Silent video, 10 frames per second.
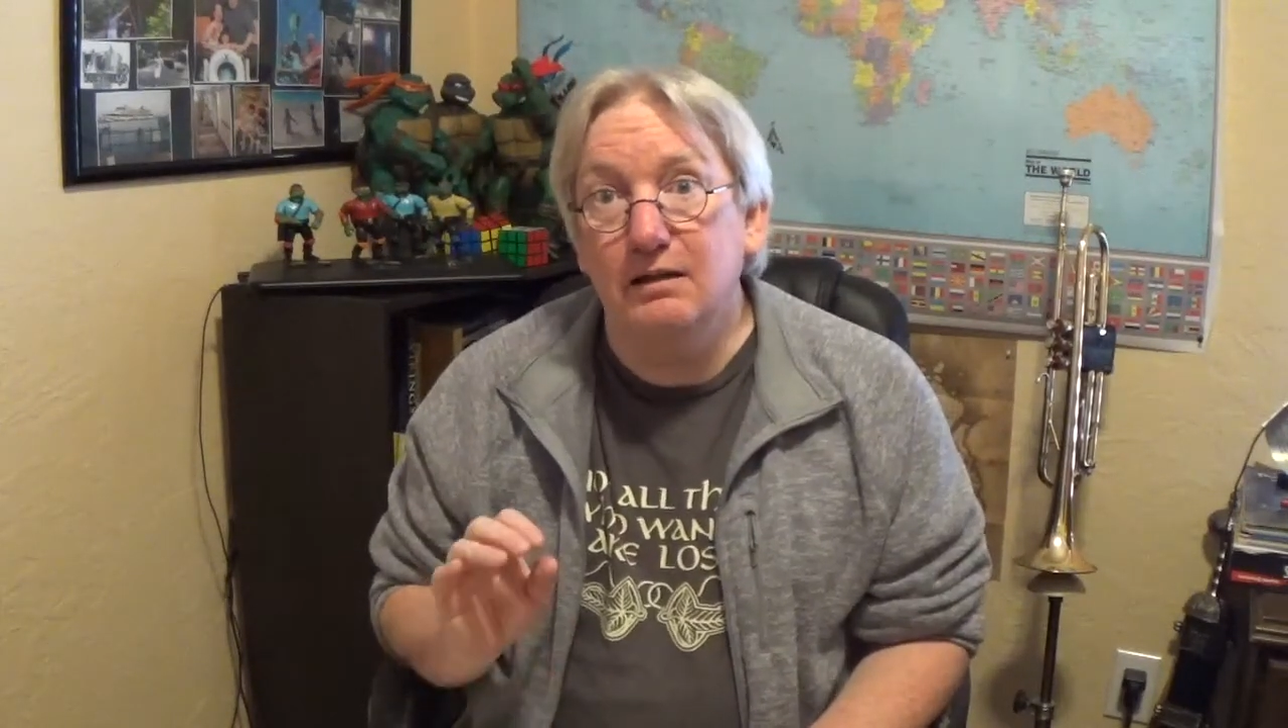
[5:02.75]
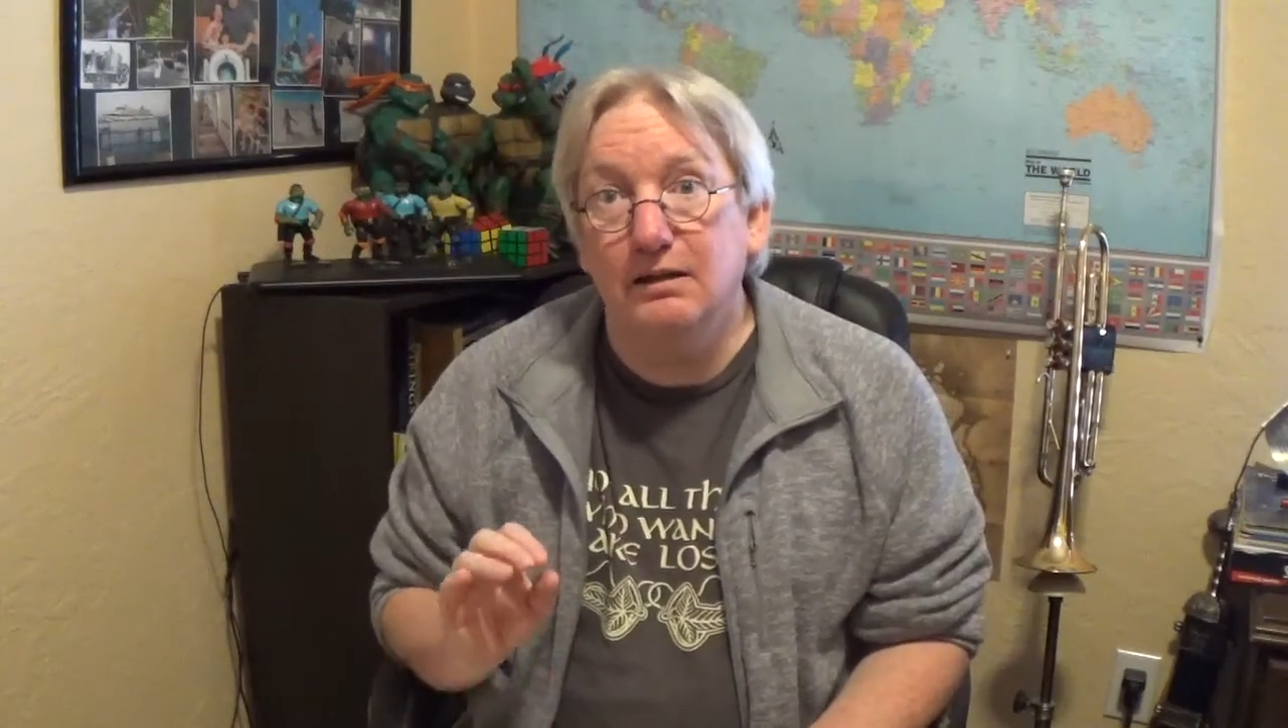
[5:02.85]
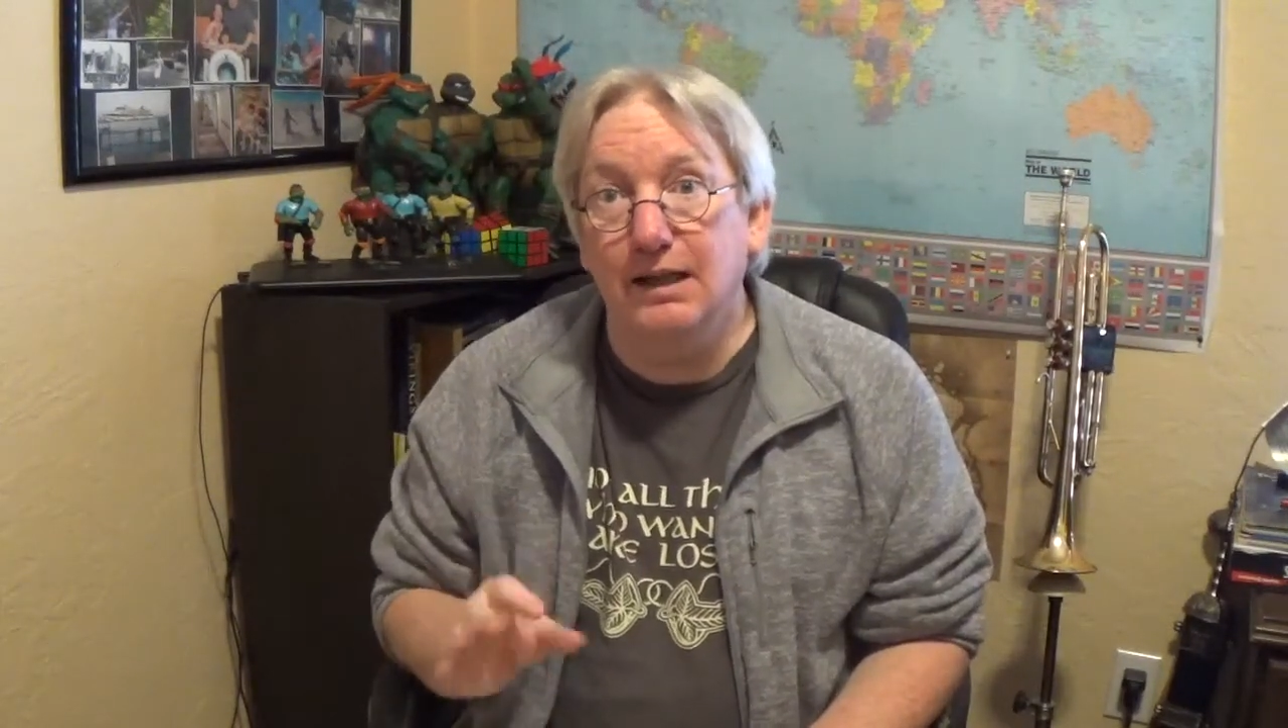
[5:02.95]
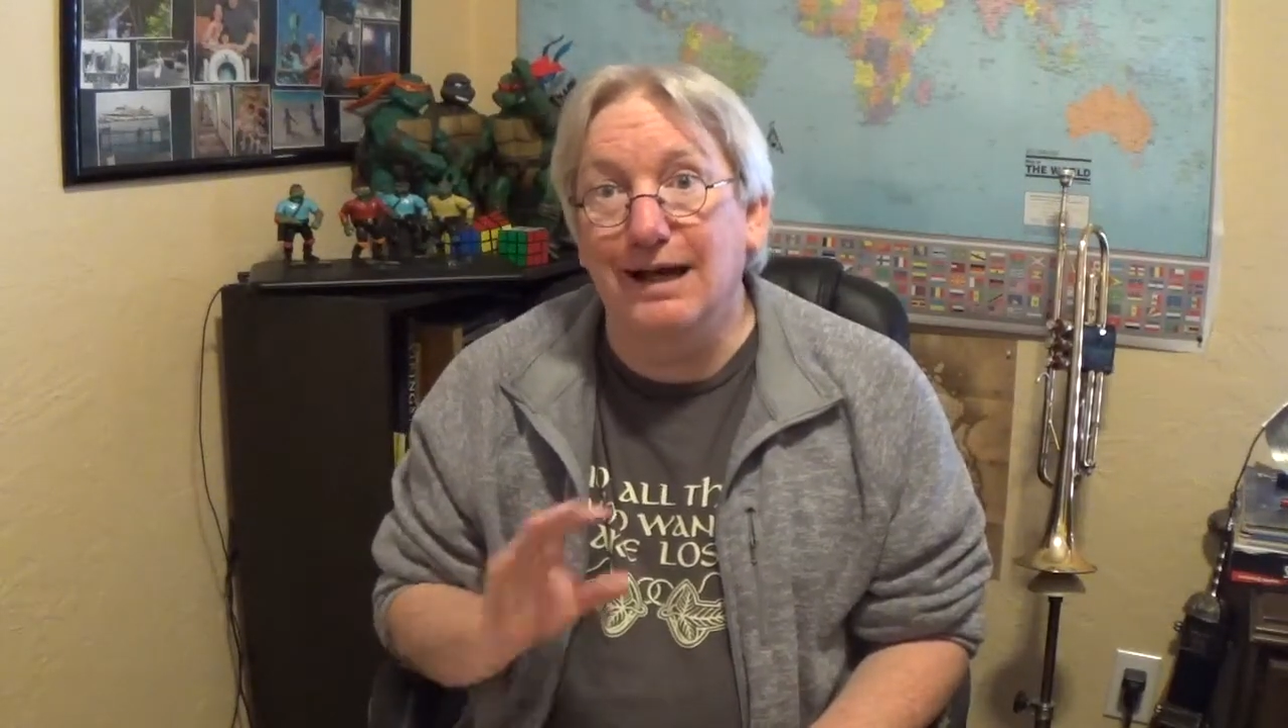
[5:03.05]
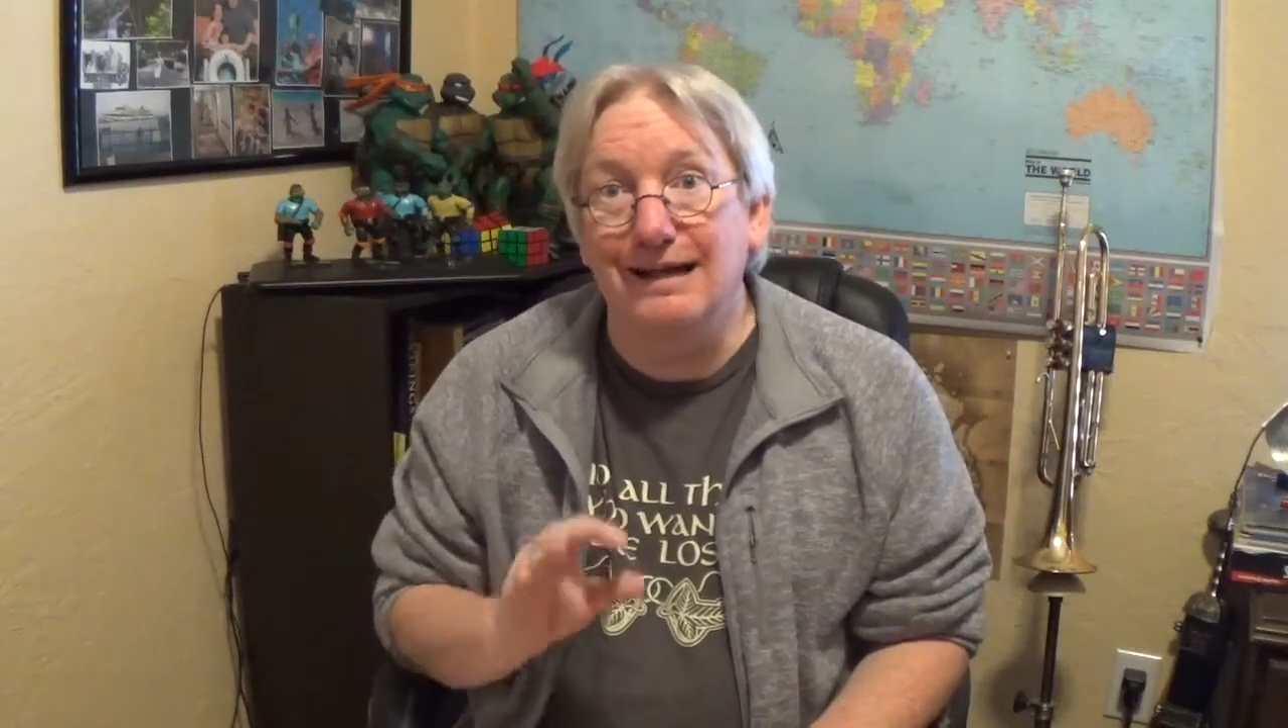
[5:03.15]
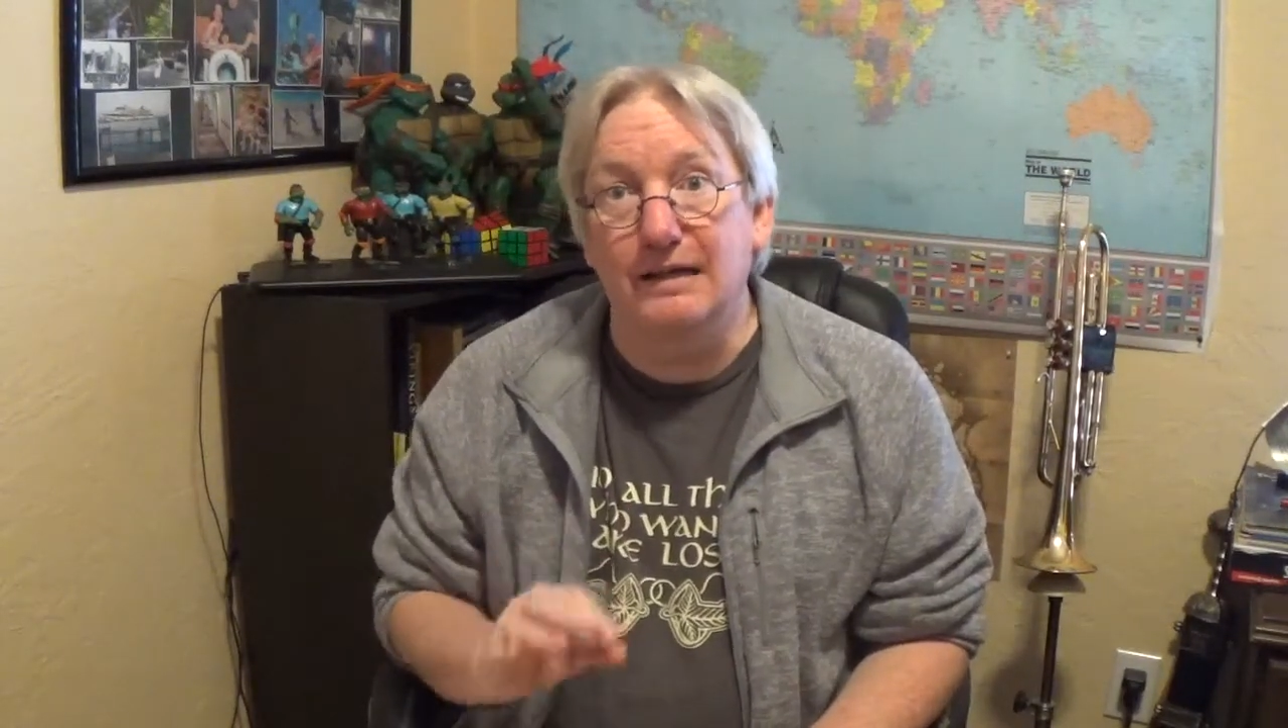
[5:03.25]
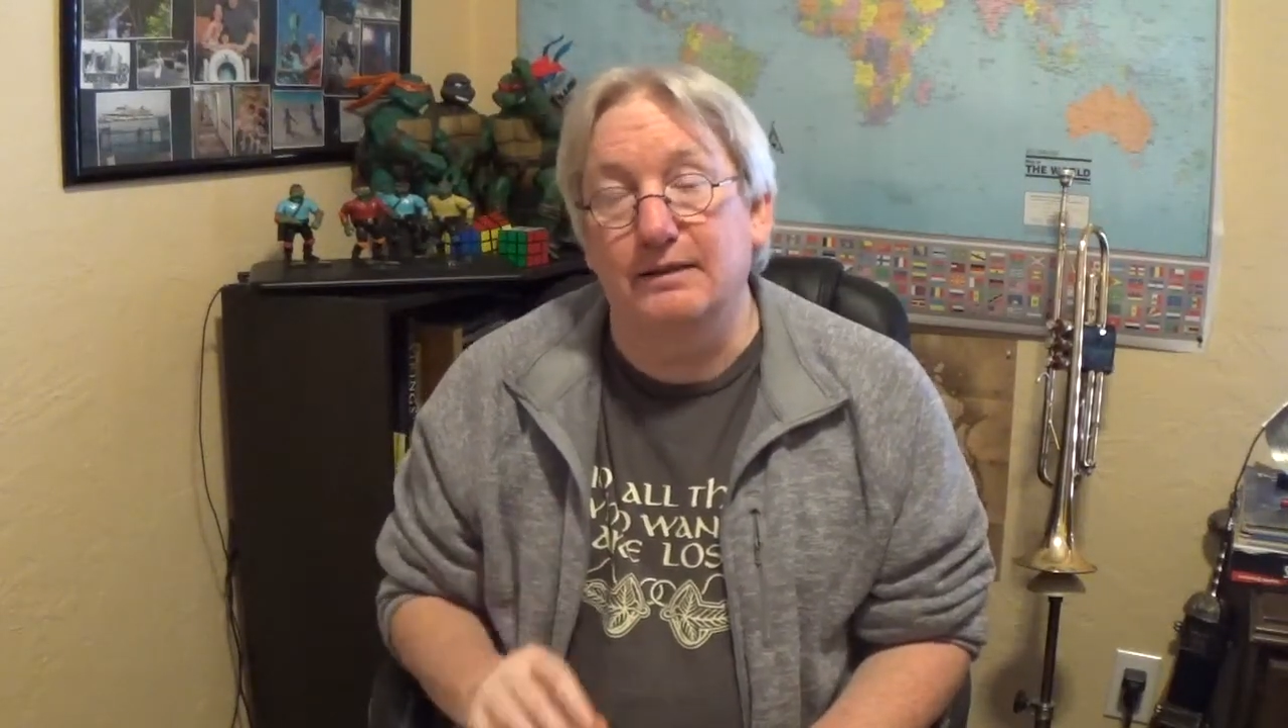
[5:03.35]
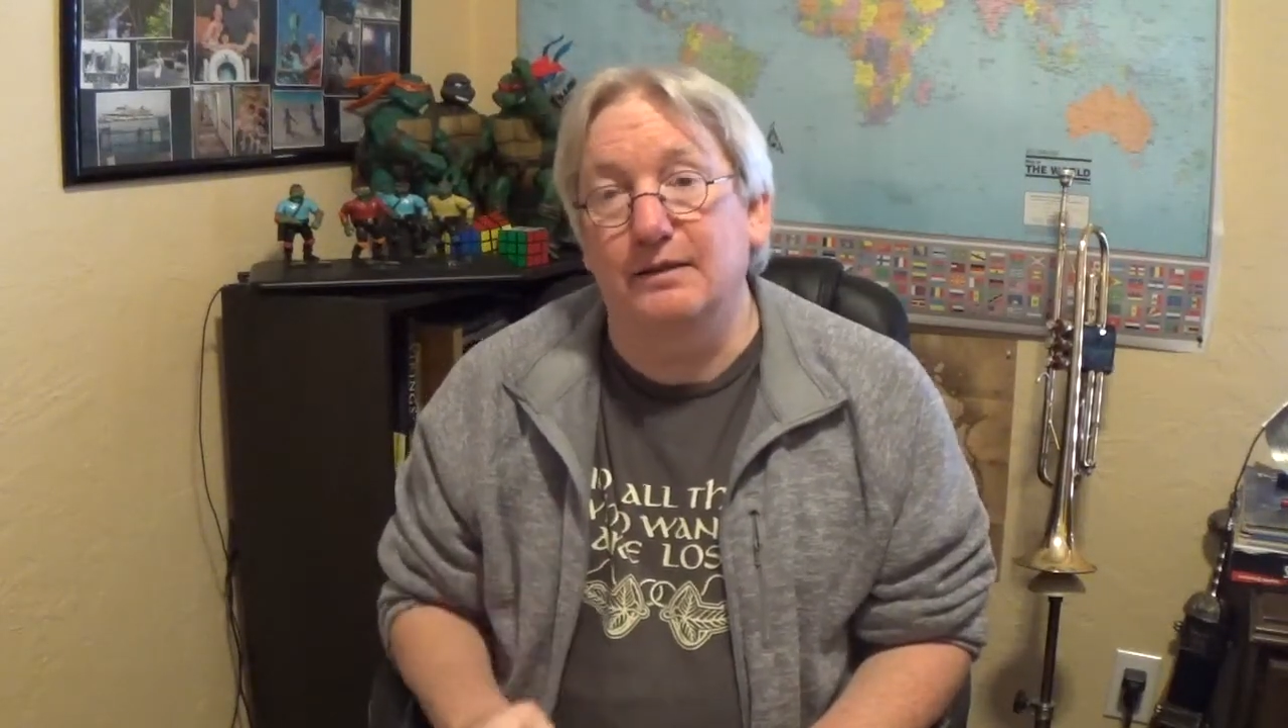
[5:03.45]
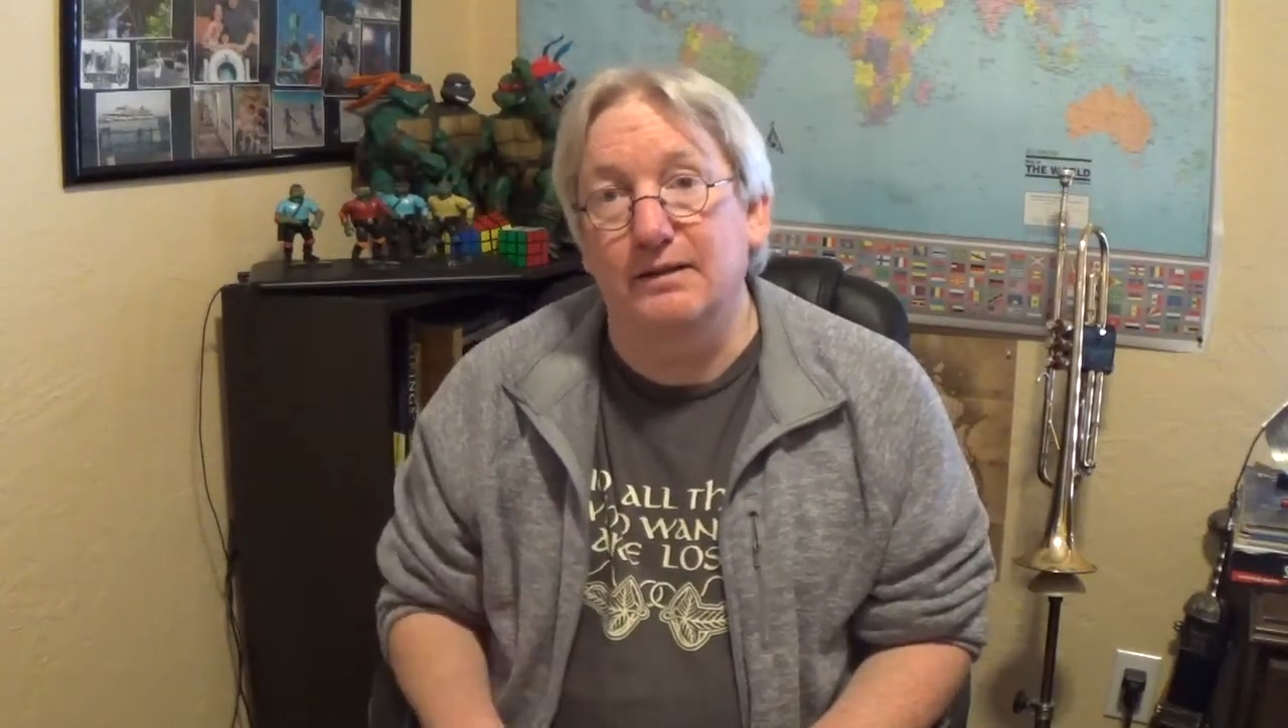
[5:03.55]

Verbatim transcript: lion,